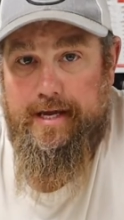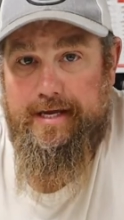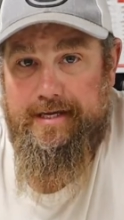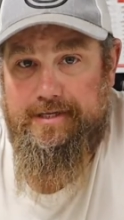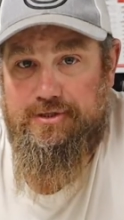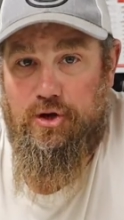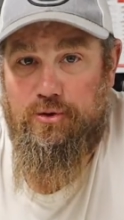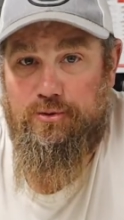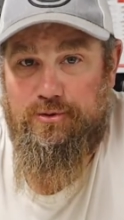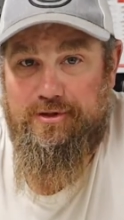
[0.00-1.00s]
Hey,
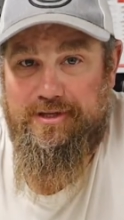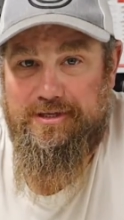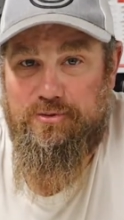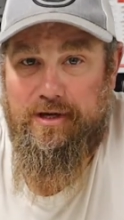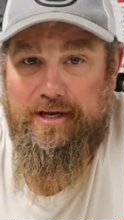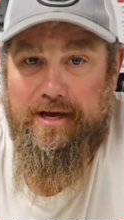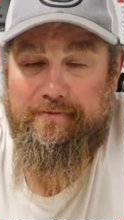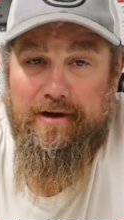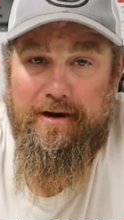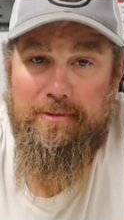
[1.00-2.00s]
so this week
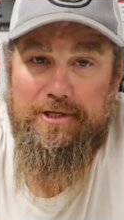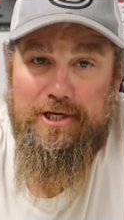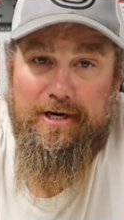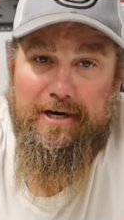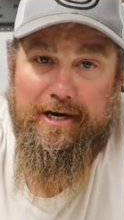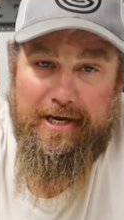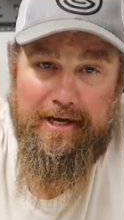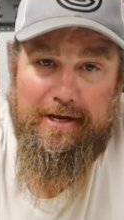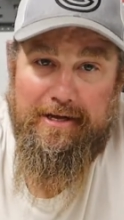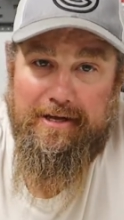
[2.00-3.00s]
I've got to be cheery.
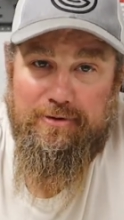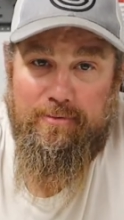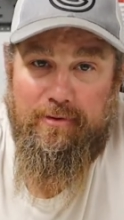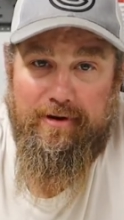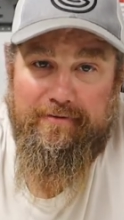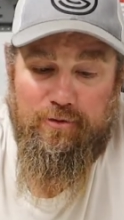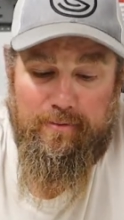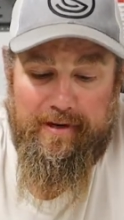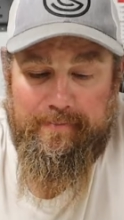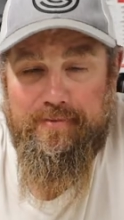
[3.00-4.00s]
That's what my wife
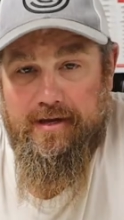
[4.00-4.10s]
told me.